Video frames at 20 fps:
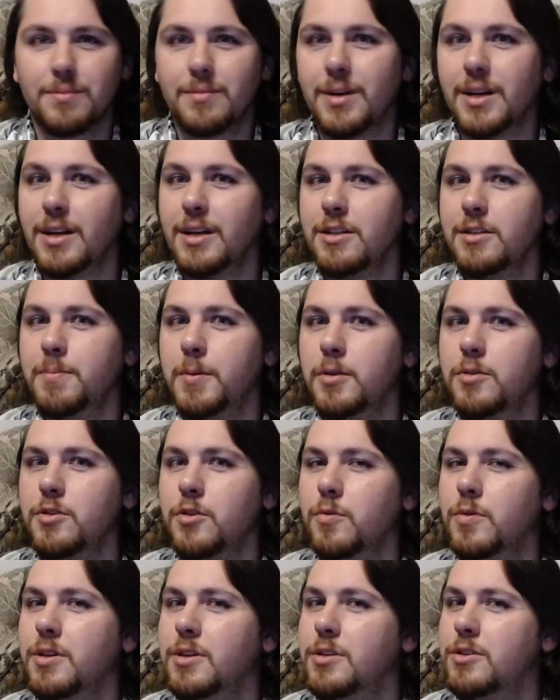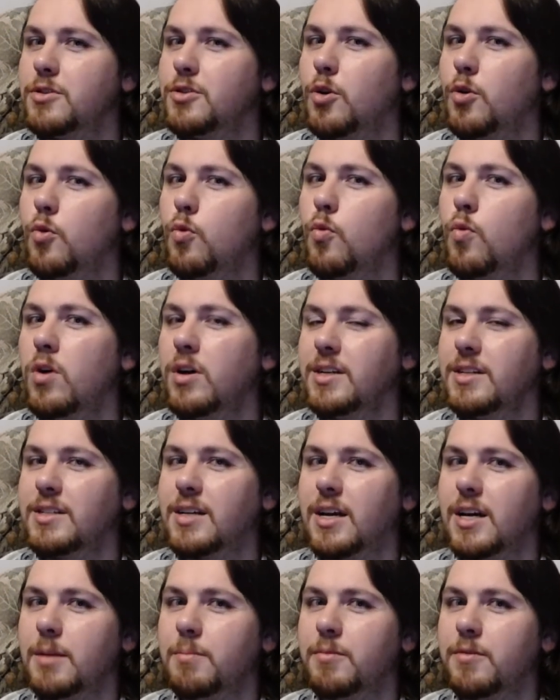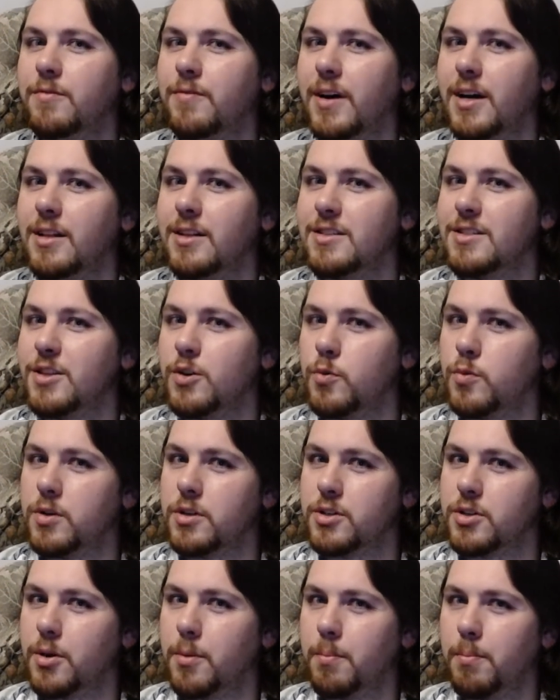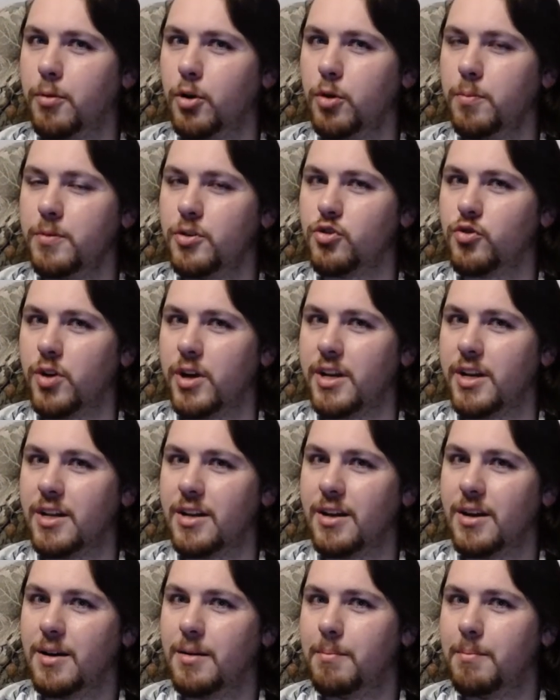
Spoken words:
And I suppose there is one type of violence that was perpetrated